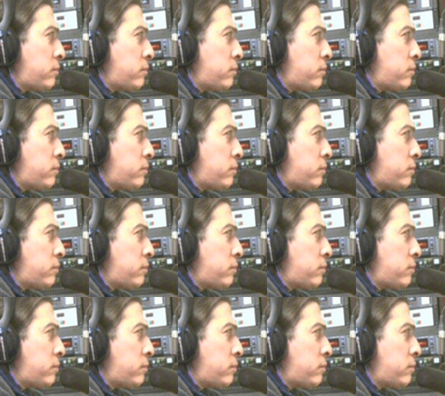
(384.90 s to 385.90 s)

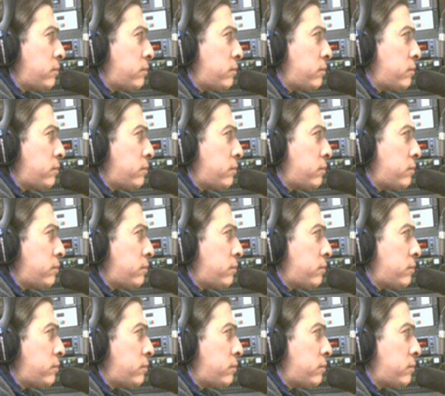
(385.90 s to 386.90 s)

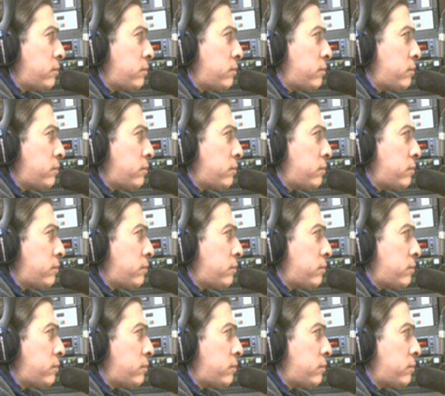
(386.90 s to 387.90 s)

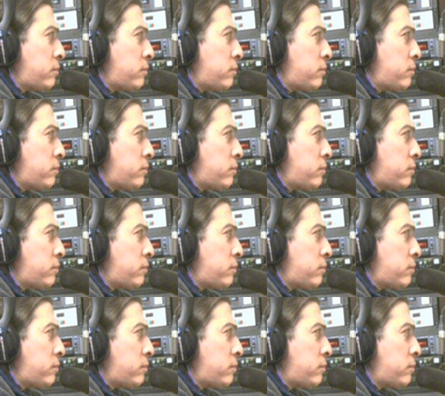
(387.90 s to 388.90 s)

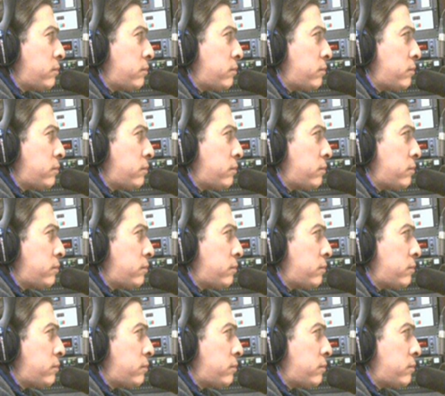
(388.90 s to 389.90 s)

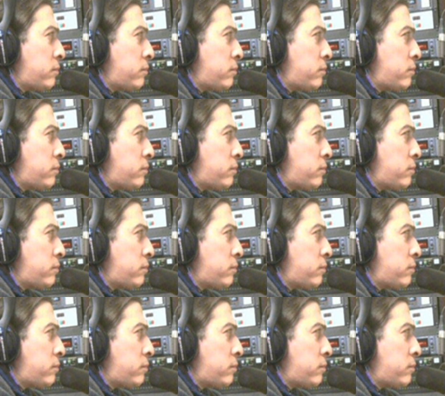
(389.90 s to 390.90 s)

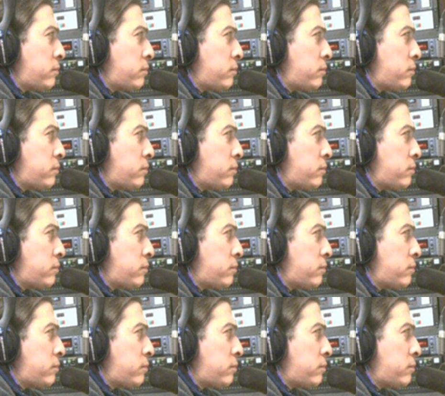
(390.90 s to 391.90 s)

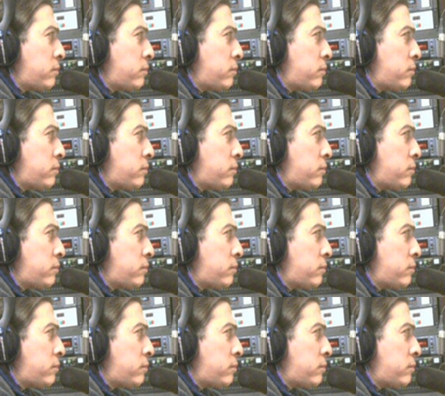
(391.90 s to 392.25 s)
The face doesn't move, so there is nothing to read.